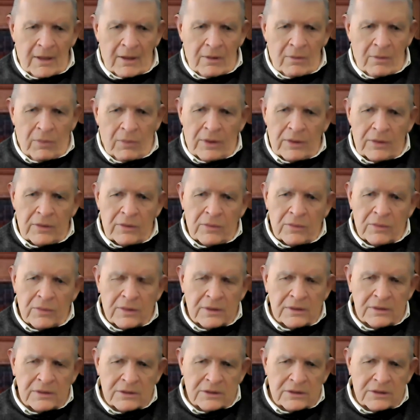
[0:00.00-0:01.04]
When you
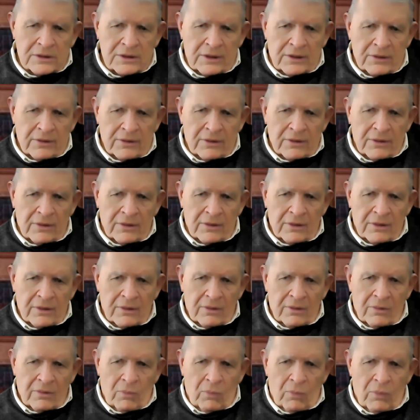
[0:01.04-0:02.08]
consider
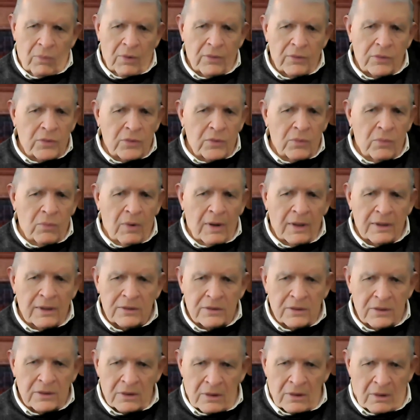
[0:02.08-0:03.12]
where you want
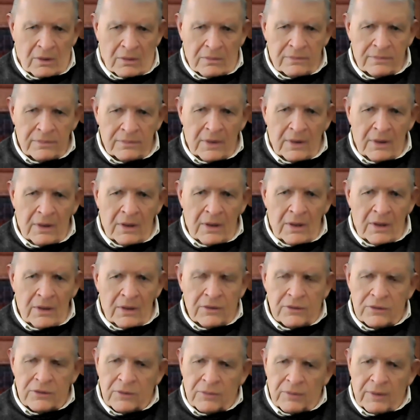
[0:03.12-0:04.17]
to go,
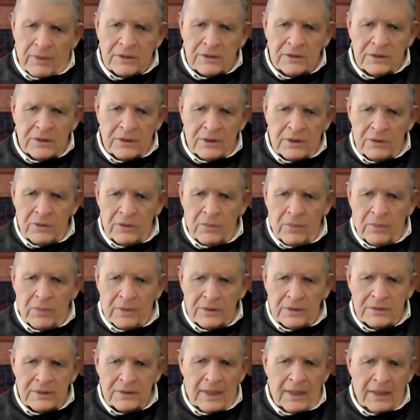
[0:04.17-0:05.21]
the direction that you
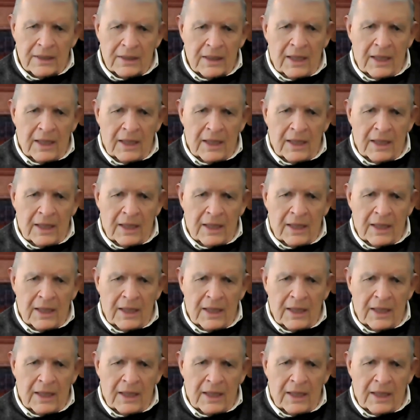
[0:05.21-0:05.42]
want to take,